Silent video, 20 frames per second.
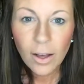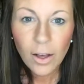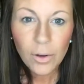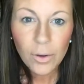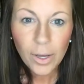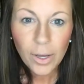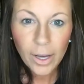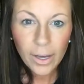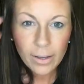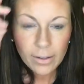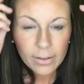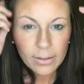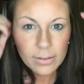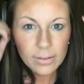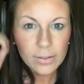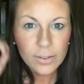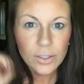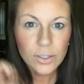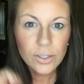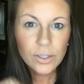Okay.
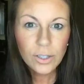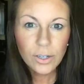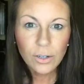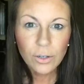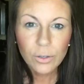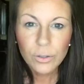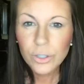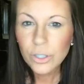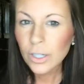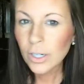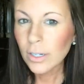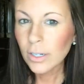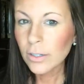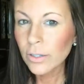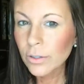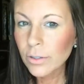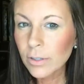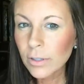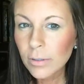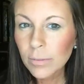So, should I
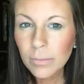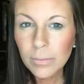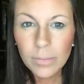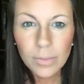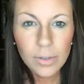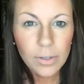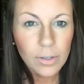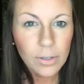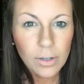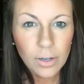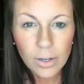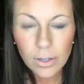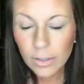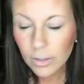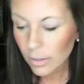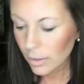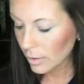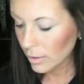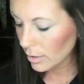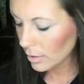do some...
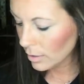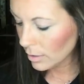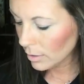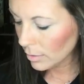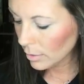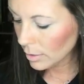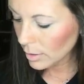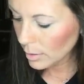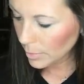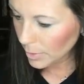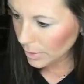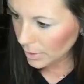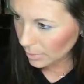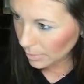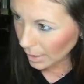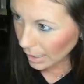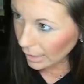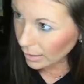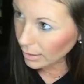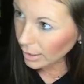Let's put some
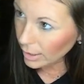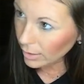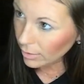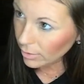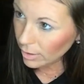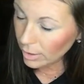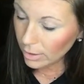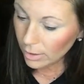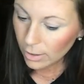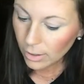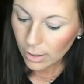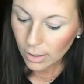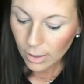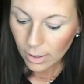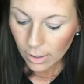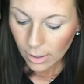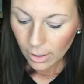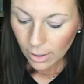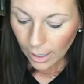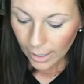highlight on.
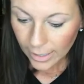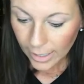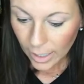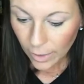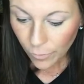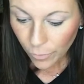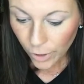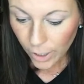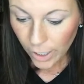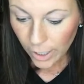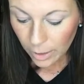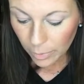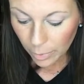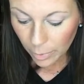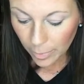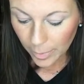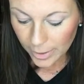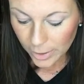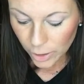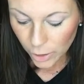I keep forgetting to
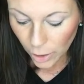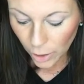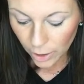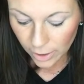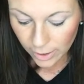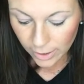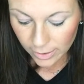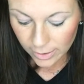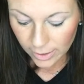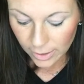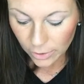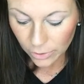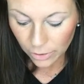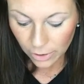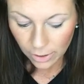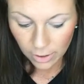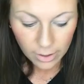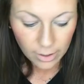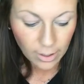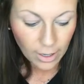put my Scarlet Concealer
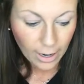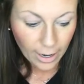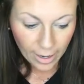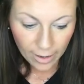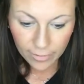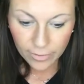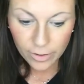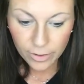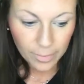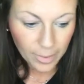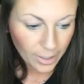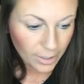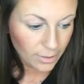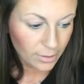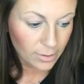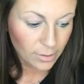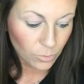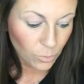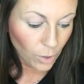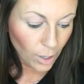on after my...
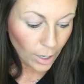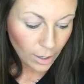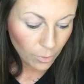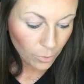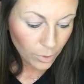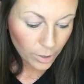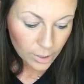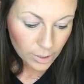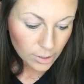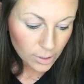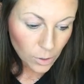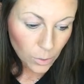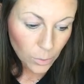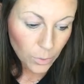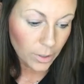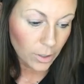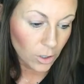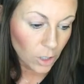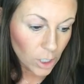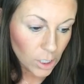What is
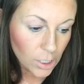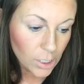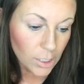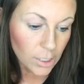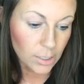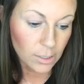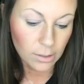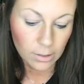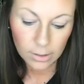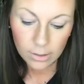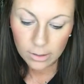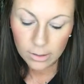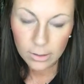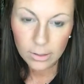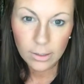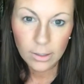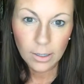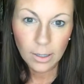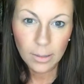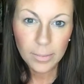going on?
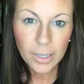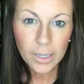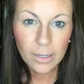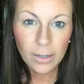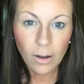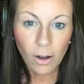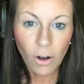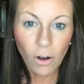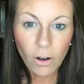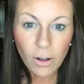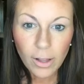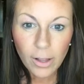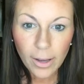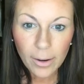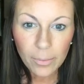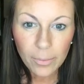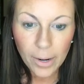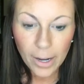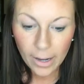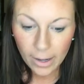I'm getting all out
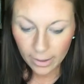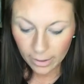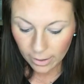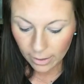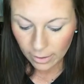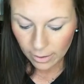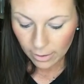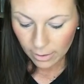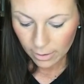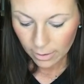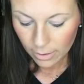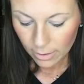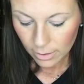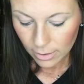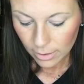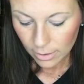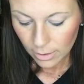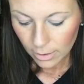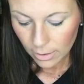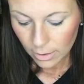of whack.
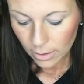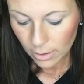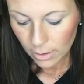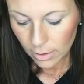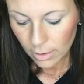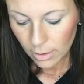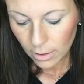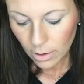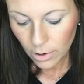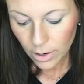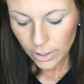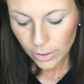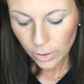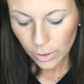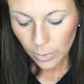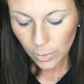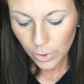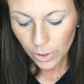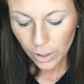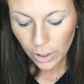All right,
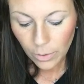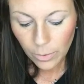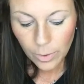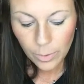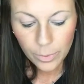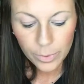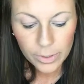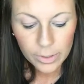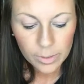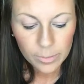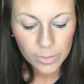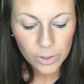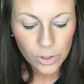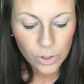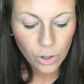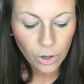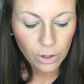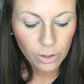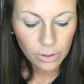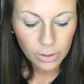so I'm going to go in with some
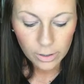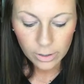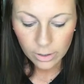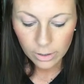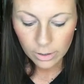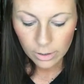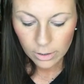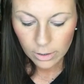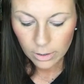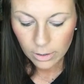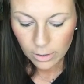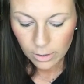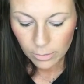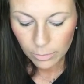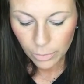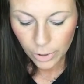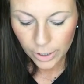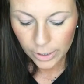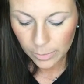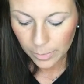Scarlet
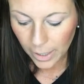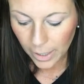Press